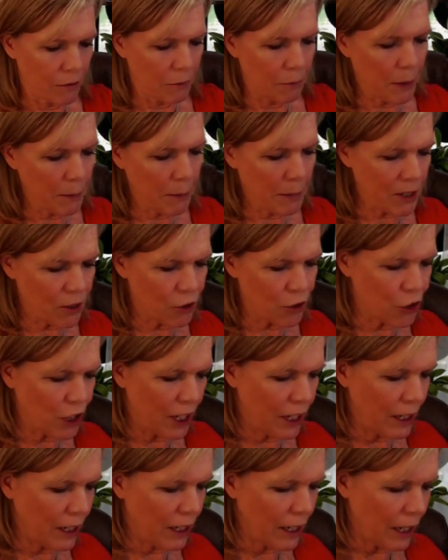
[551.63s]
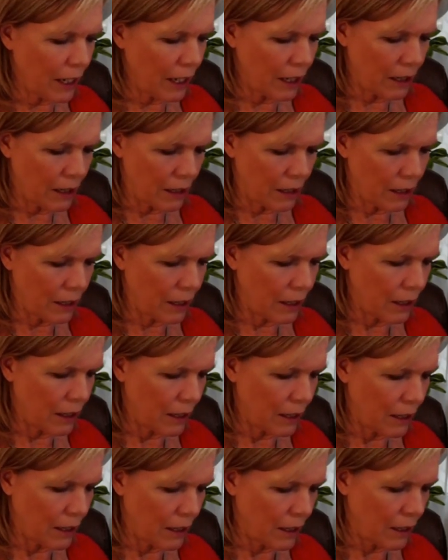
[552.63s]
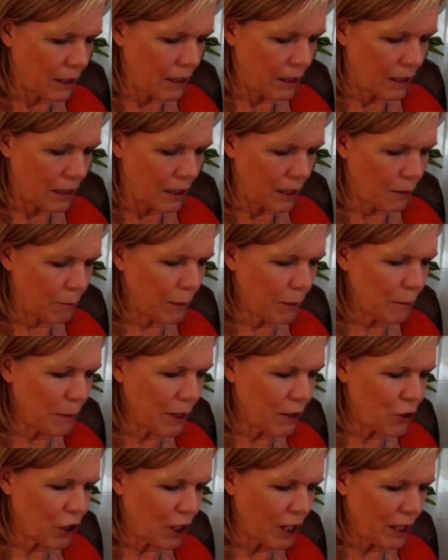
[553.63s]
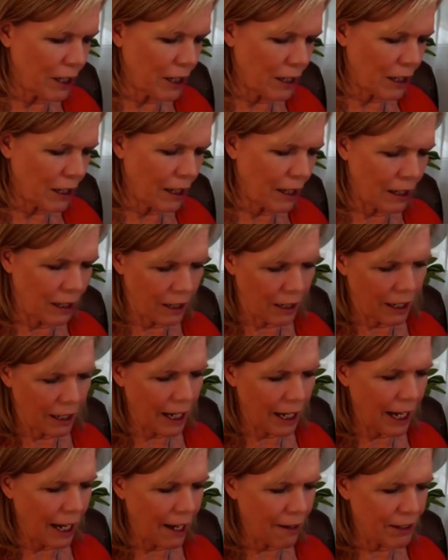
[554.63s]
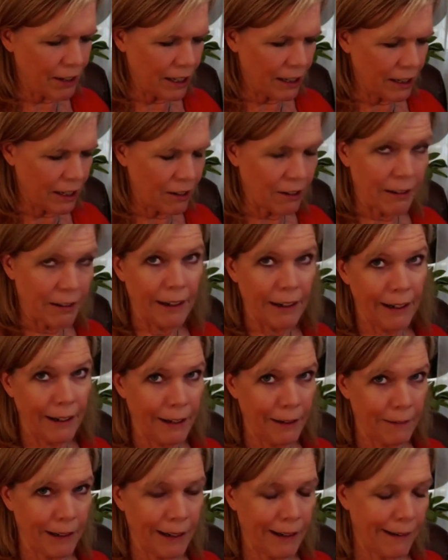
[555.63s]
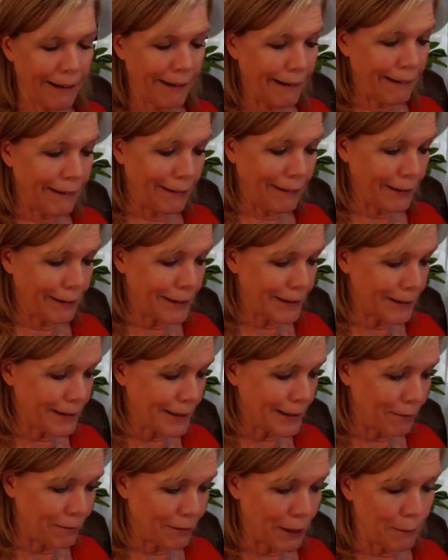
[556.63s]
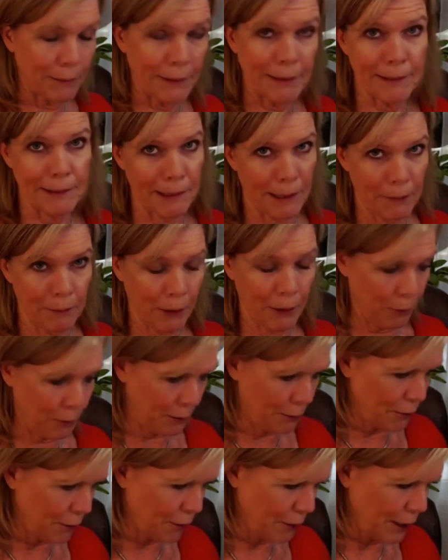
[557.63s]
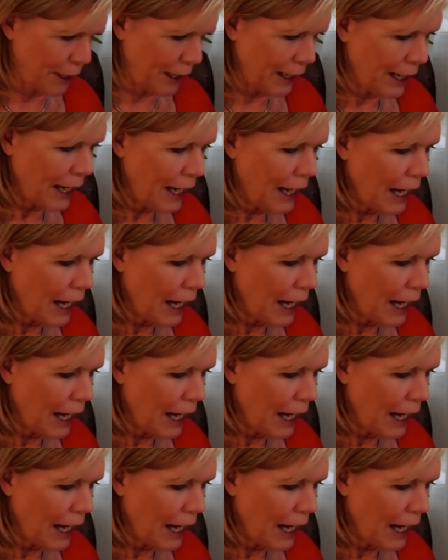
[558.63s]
Maybe it's a JEA. Might be a JEA. I have it in here. Anyway, I gotta look this stuff up because I'm no attorney.